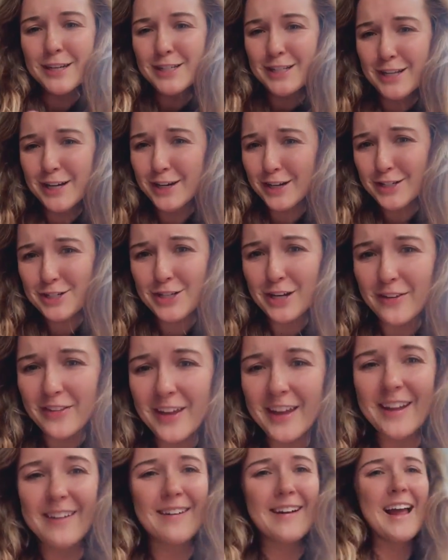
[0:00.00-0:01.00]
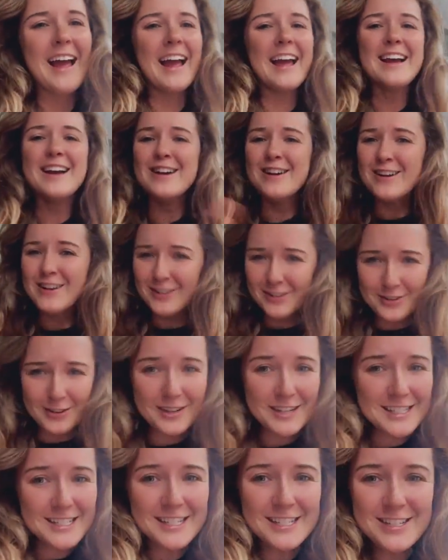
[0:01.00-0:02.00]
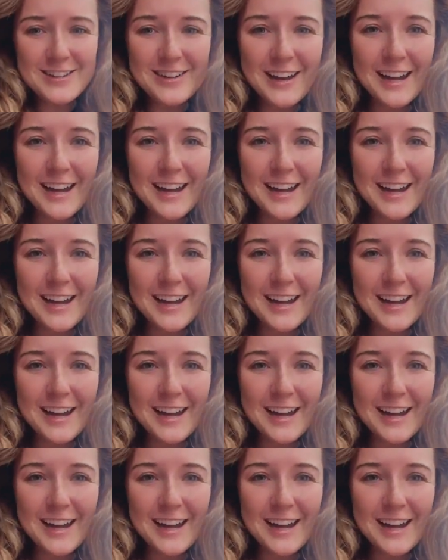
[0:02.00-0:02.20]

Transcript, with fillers: research on the internet, Tauruses,